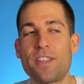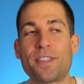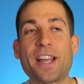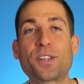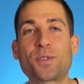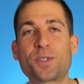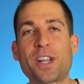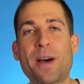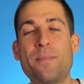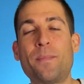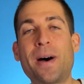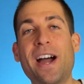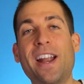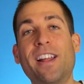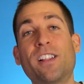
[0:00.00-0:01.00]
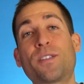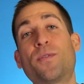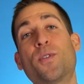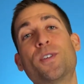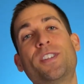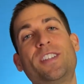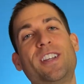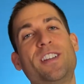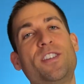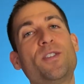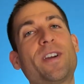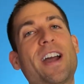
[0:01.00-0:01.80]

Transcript: Thanks for stopping by and I look forward to seeing you